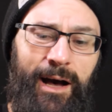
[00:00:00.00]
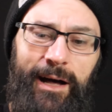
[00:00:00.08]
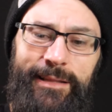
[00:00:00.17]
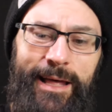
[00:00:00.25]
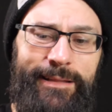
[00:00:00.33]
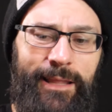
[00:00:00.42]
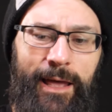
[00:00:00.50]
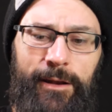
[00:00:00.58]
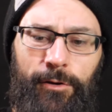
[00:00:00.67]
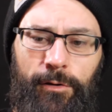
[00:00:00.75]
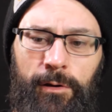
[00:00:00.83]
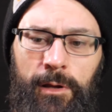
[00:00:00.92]
A lot
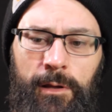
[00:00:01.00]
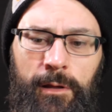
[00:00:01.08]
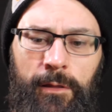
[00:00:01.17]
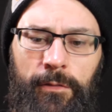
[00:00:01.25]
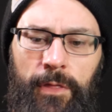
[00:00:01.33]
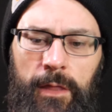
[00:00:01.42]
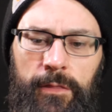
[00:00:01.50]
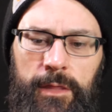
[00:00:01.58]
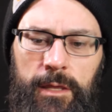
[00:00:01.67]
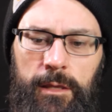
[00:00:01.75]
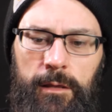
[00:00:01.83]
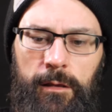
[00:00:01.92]
lighter than
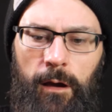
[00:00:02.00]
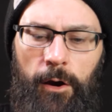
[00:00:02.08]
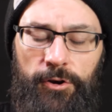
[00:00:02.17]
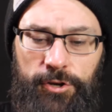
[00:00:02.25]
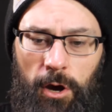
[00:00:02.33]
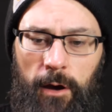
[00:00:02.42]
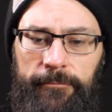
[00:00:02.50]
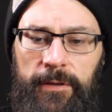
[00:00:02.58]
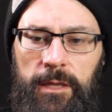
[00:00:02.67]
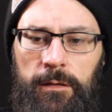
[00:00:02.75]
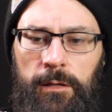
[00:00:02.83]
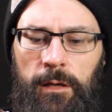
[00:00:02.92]
the hard
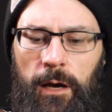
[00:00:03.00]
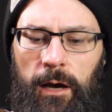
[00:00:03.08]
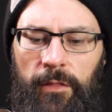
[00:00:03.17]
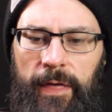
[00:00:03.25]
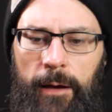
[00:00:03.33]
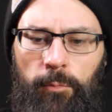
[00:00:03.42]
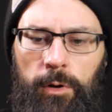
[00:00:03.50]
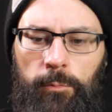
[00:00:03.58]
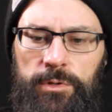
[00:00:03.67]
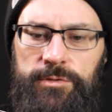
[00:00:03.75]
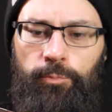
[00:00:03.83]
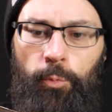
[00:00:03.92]
coffee. Uh, that one
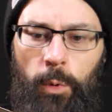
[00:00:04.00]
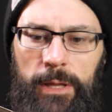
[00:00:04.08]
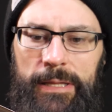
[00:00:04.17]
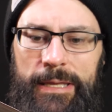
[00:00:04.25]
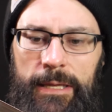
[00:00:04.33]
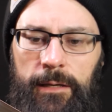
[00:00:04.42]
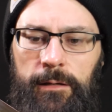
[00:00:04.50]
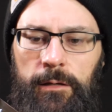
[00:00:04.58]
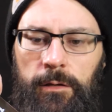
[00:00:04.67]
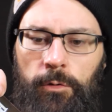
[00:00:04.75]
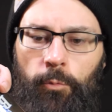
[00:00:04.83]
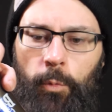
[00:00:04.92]
was really,
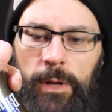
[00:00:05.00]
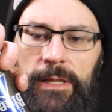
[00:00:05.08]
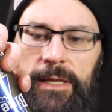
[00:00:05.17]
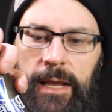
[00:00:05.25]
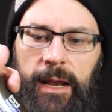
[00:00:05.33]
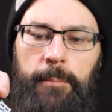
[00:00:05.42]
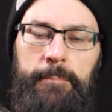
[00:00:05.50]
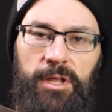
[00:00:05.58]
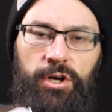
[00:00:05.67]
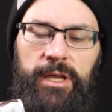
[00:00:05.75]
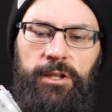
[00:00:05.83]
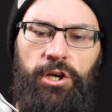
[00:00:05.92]
really kind of
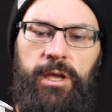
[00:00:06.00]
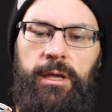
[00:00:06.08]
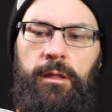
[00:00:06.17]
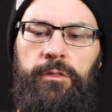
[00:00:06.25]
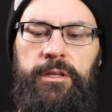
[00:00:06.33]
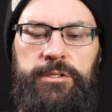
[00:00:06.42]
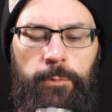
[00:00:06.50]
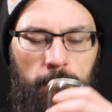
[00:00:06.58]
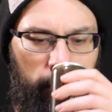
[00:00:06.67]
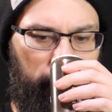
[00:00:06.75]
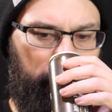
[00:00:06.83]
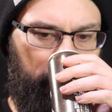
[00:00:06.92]
milky looking. This
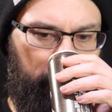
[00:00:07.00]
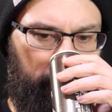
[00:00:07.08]
one,